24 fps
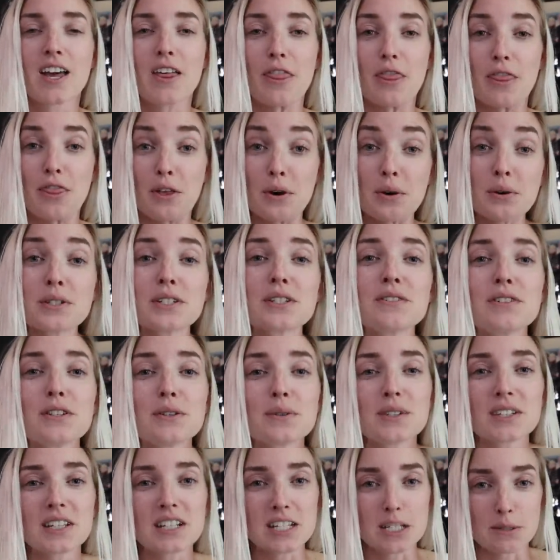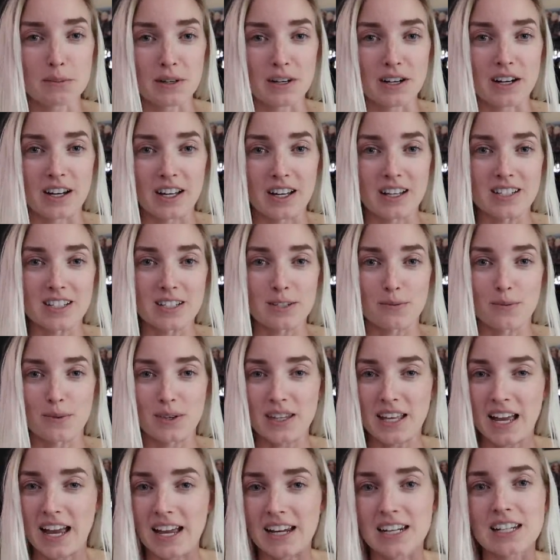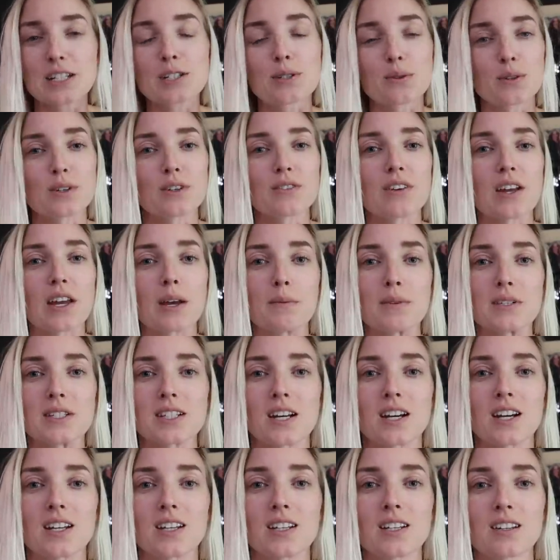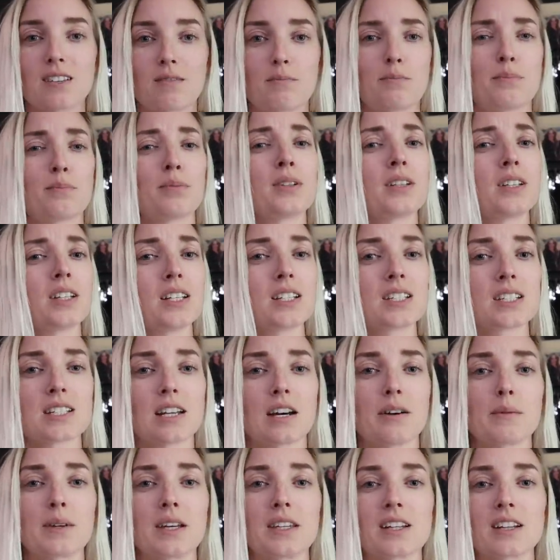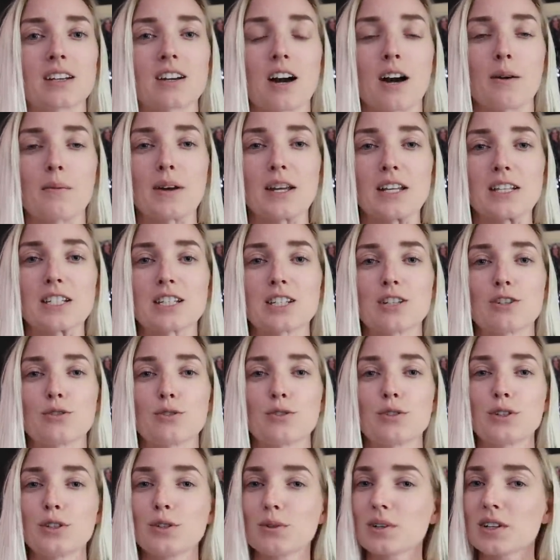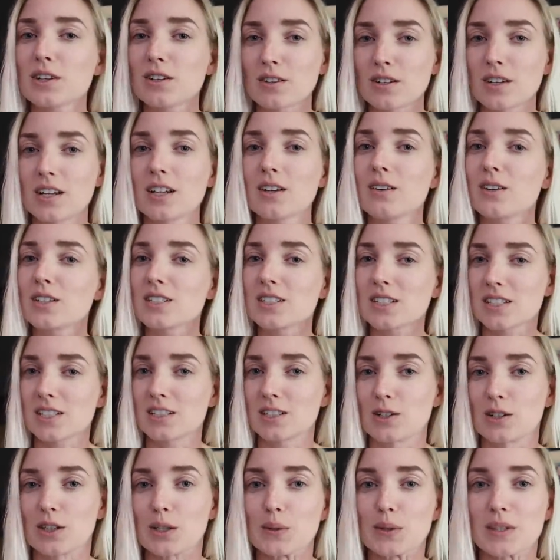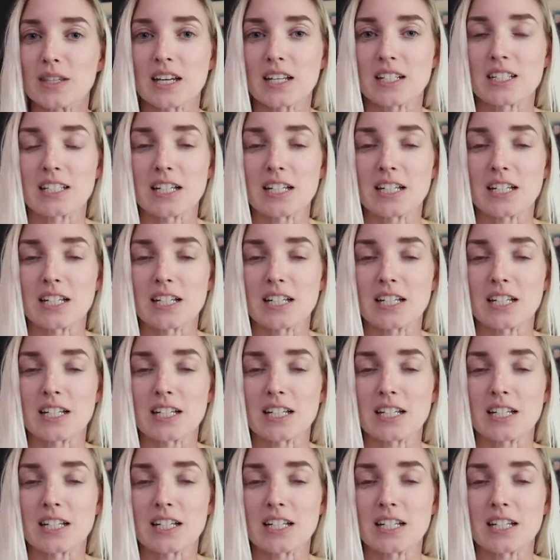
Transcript: Those of you with experience with any sort of Amazon, please tell me in the comments, do you agree or disagree with that